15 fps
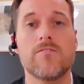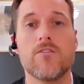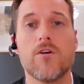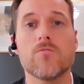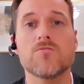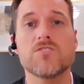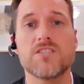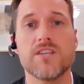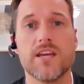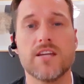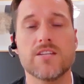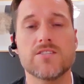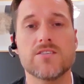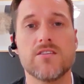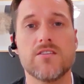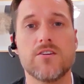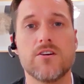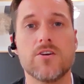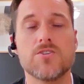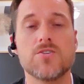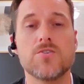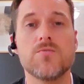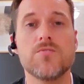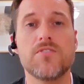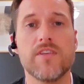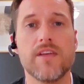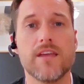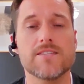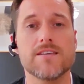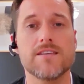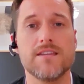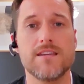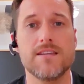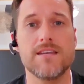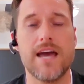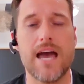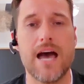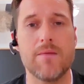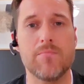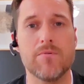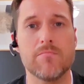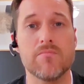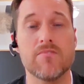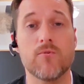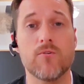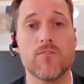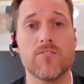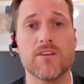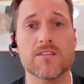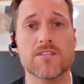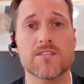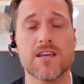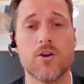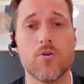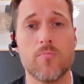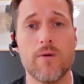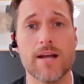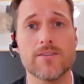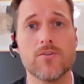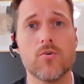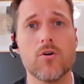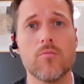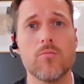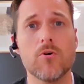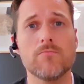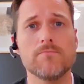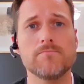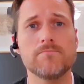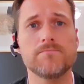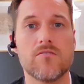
For those states, there are two things that need to happen before things can go back to normal.